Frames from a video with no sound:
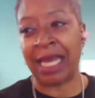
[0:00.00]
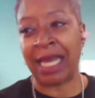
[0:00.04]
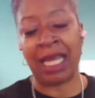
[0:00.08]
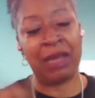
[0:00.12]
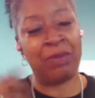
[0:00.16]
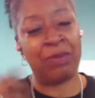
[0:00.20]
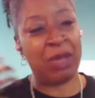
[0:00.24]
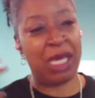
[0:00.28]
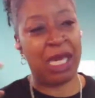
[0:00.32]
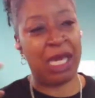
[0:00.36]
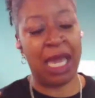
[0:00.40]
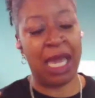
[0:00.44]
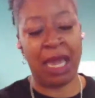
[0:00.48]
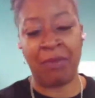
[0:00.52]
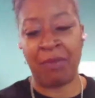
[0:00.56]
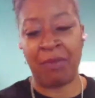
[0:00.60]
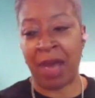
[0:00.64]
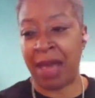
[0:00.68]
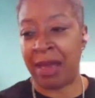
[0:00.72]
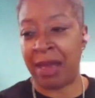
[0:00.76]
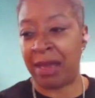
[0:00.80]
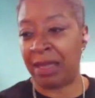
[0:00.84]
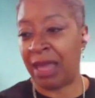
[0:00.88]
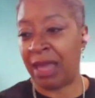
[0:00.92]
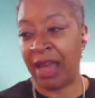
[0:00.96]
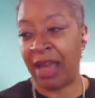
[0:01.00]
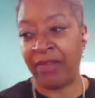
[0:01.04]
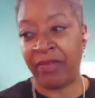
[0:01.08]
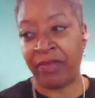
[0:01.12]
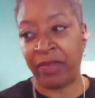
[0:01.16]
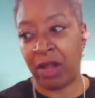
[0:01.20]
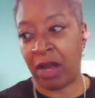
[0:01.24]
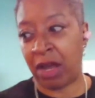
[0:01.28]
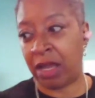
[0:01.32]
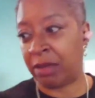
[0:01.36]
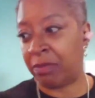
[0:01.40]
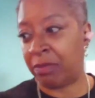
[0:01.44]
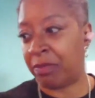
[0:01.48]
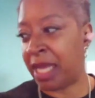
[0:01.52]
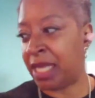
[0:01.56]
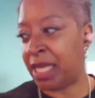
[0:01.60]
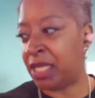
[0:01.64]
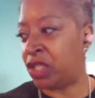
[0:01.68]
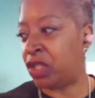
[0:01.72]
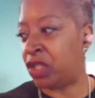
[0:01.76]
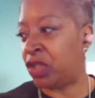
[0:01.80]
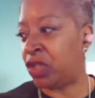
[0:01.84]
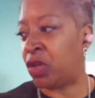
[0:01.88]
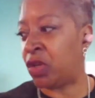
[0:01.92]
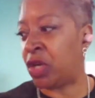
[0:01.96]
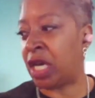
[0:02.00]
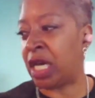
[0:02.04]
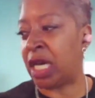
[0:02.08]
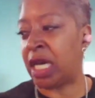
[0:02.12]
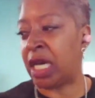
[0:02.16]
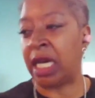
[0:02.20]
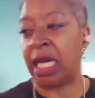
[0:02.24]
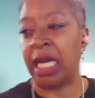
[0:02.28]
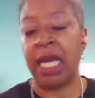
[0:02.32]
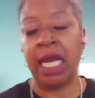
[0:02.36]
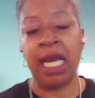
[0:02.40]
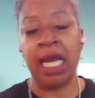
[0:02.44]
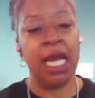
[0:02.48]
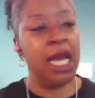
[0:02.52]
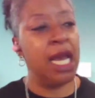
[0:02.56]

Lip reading: He became my lifelong mentor.